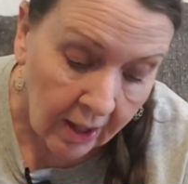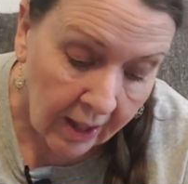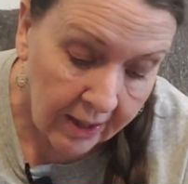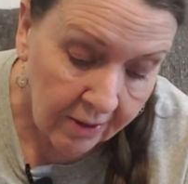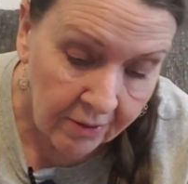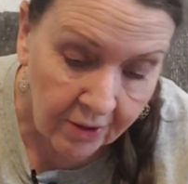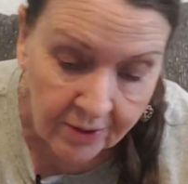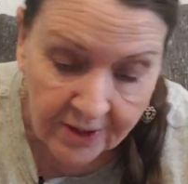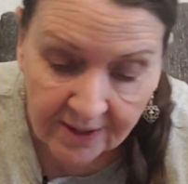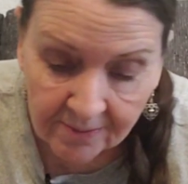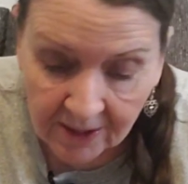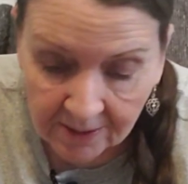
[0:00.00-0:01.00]
I don't know.
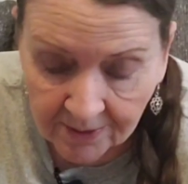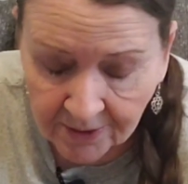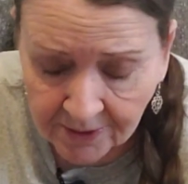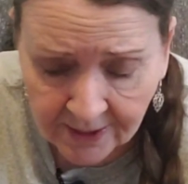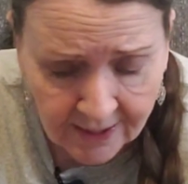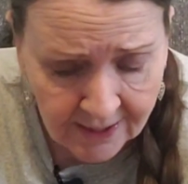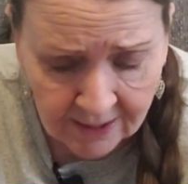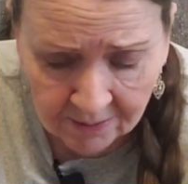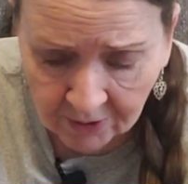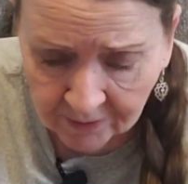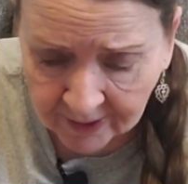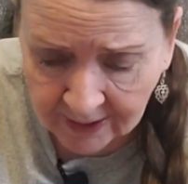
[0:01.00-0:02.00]
Sometimes those Disney
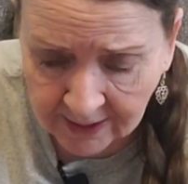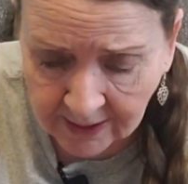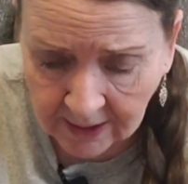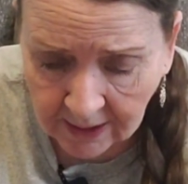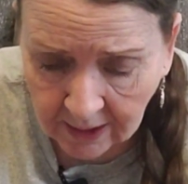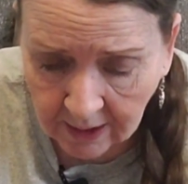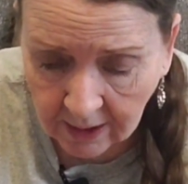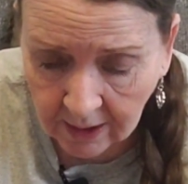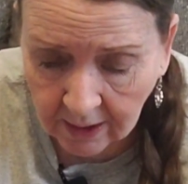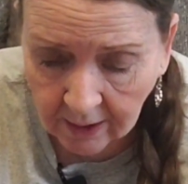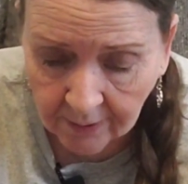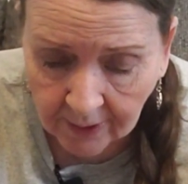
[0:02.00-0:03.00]
movies.
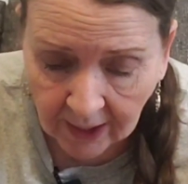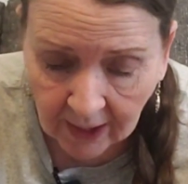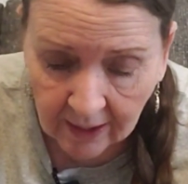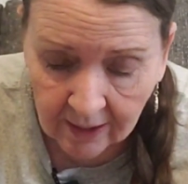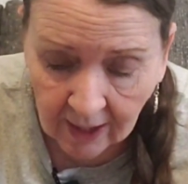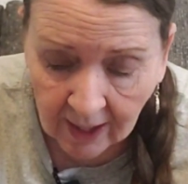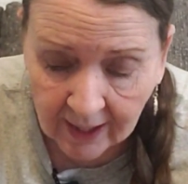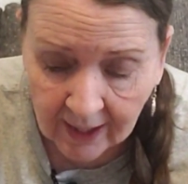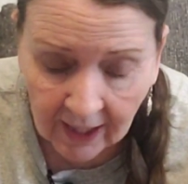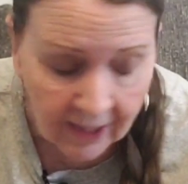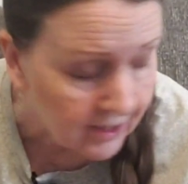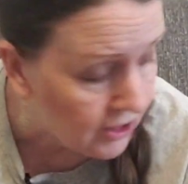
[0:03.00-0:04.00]
Okay, I
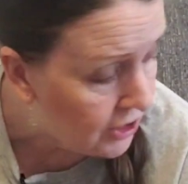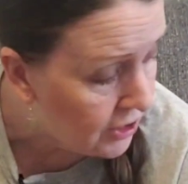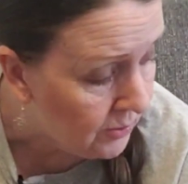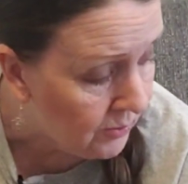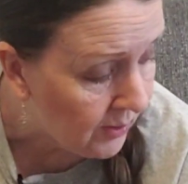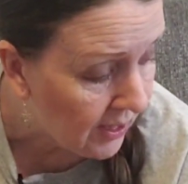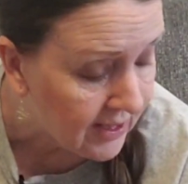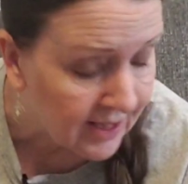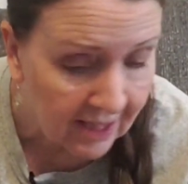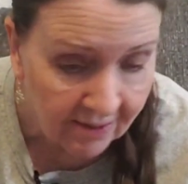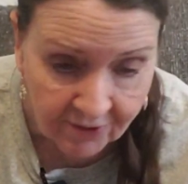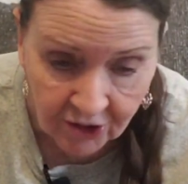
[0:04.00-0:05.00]
got a
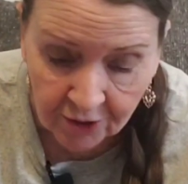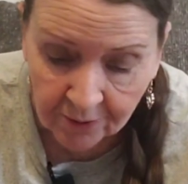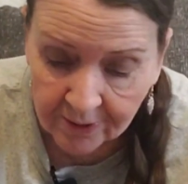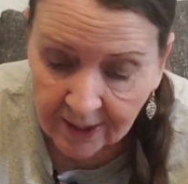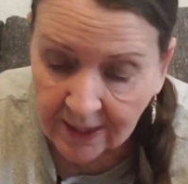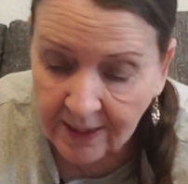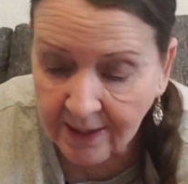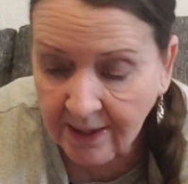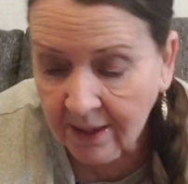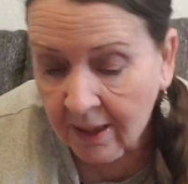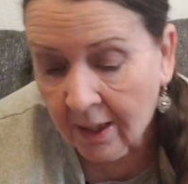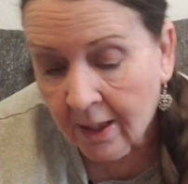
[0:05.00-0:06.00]
set of two of
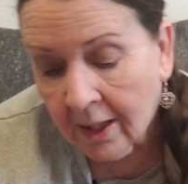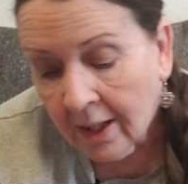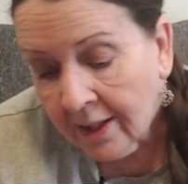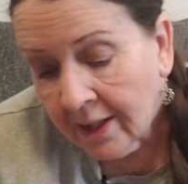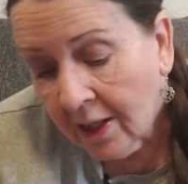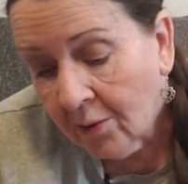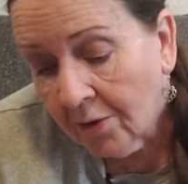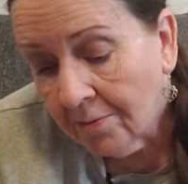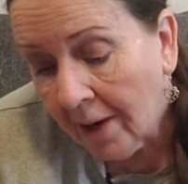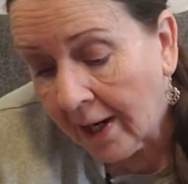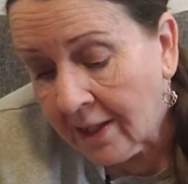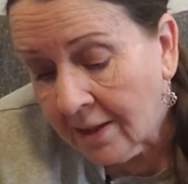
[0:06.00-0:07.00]
these. They
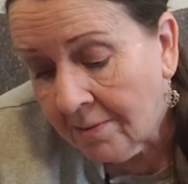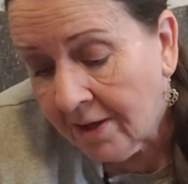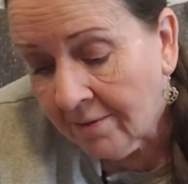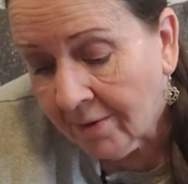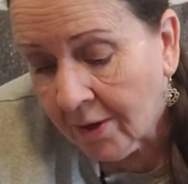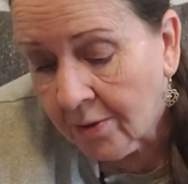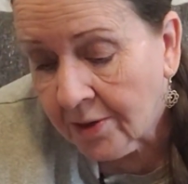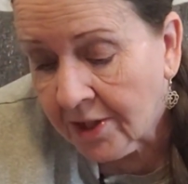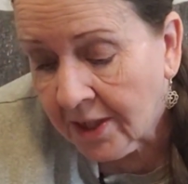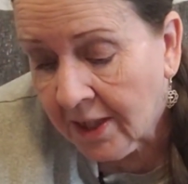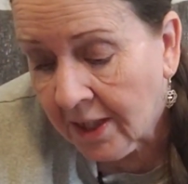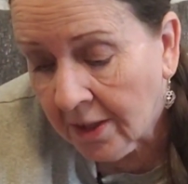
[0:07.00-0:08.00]
reminded me of
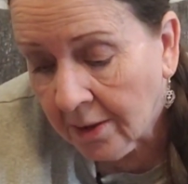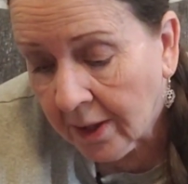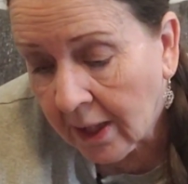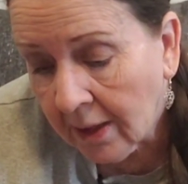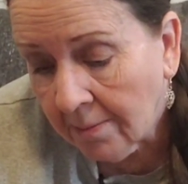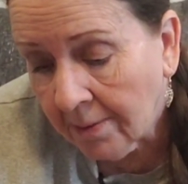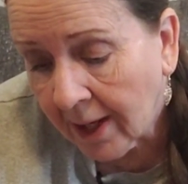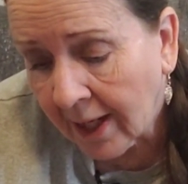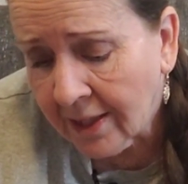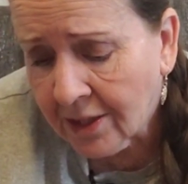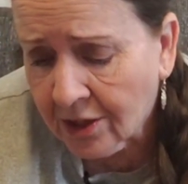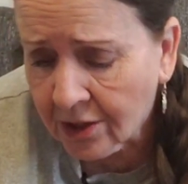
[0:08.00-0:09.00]
Otagiri, but
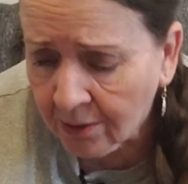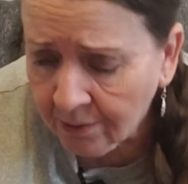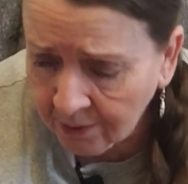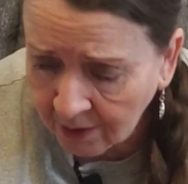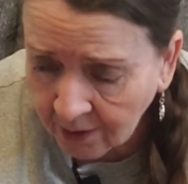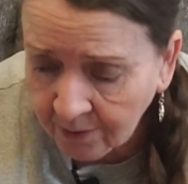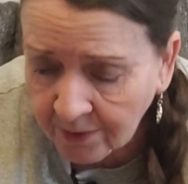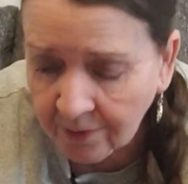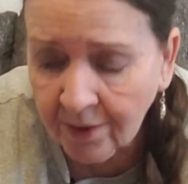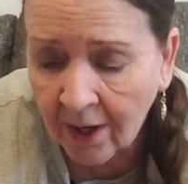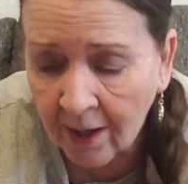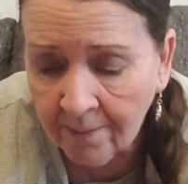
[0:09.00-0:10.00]
I don't know. They're
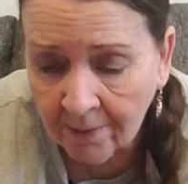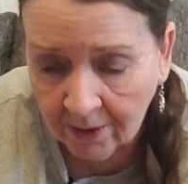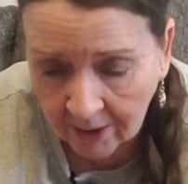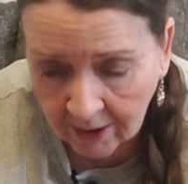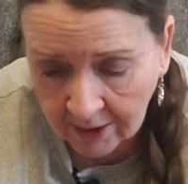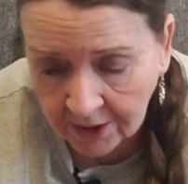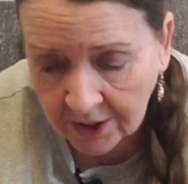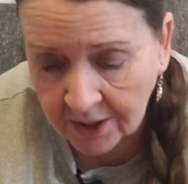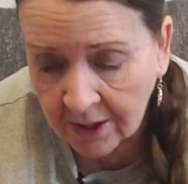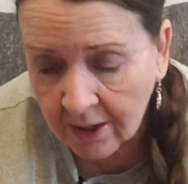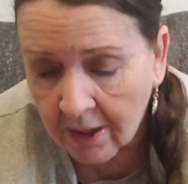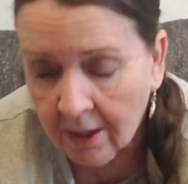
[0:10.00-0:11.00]
not
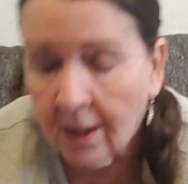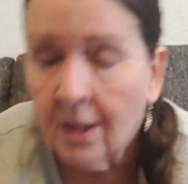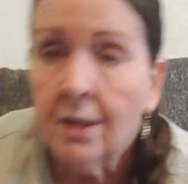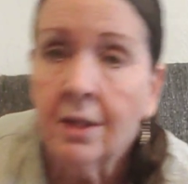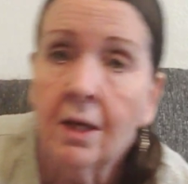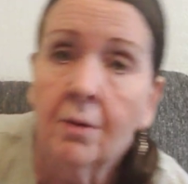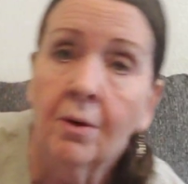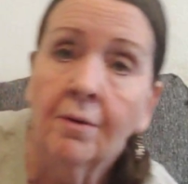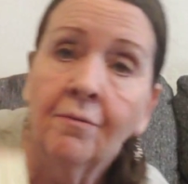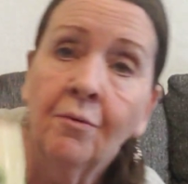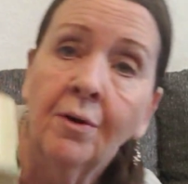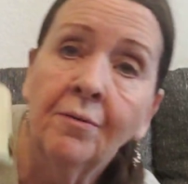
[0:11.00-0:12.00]
marked. They were
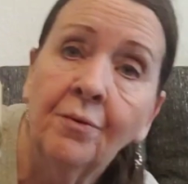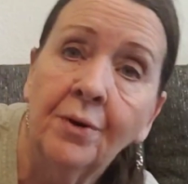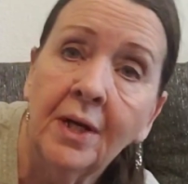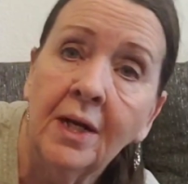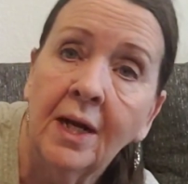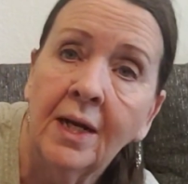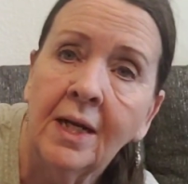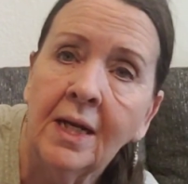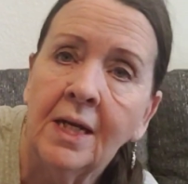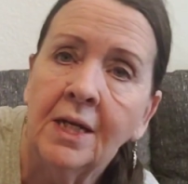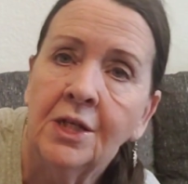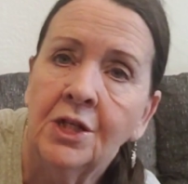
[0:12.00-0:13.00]
$4.49
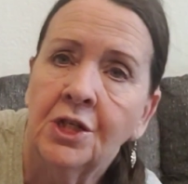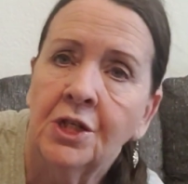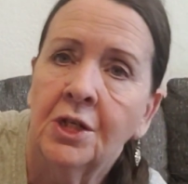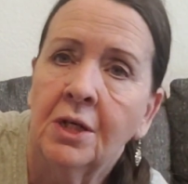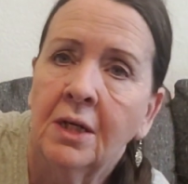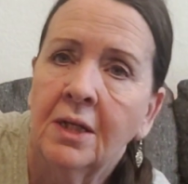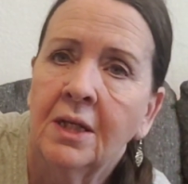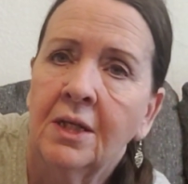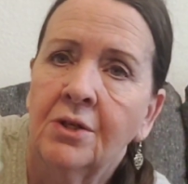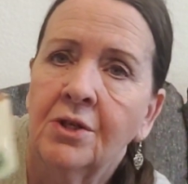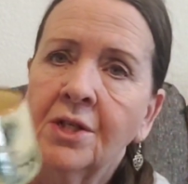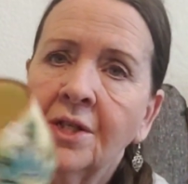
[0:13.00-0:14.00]
each. I think
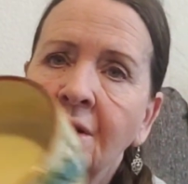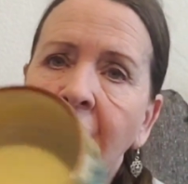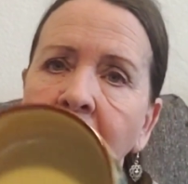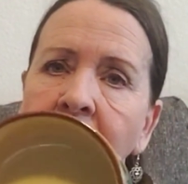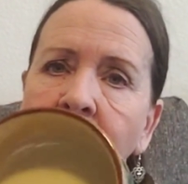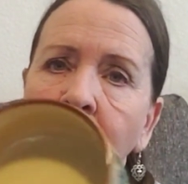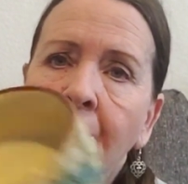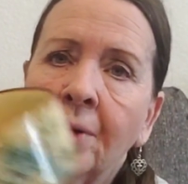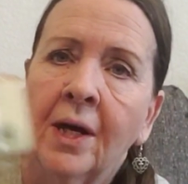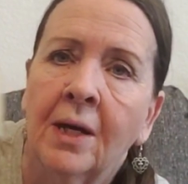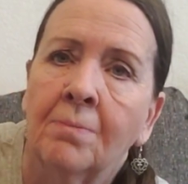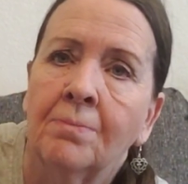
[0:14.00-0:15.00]
they're just little soup
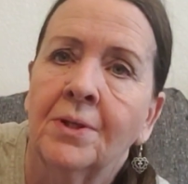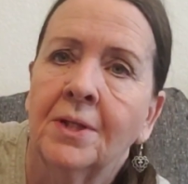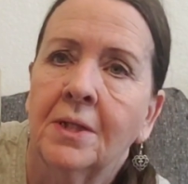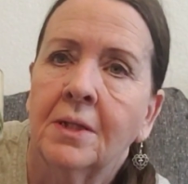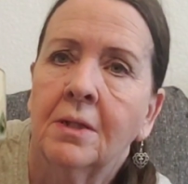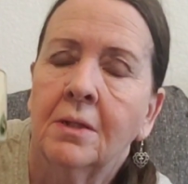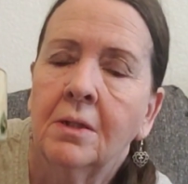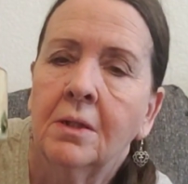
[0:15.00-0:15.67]
cups,